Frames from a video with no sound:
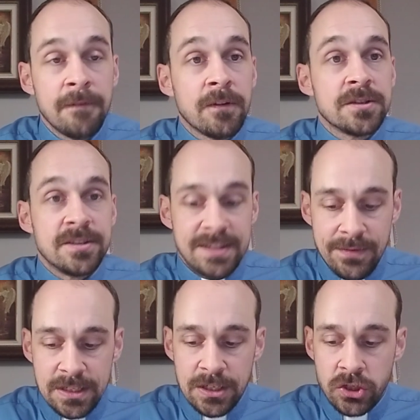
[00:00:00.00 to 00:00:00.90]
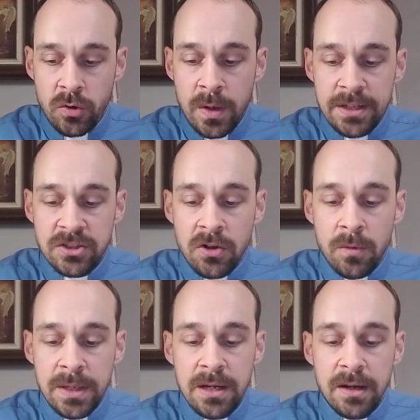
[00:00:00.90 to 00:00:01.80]
verses 17 to 20,
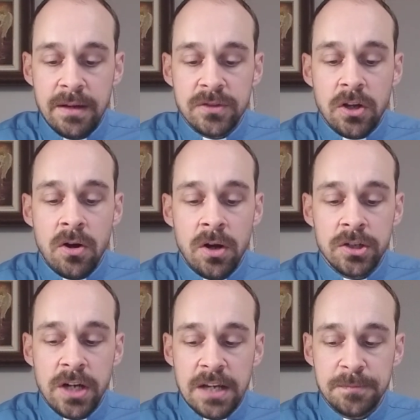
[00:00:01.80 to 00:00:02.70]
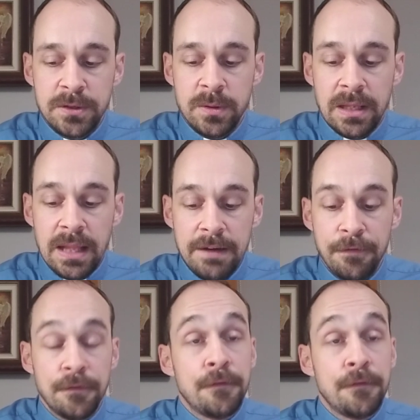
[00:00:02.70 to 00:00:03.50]
Solomon here gives a contrast between the life of a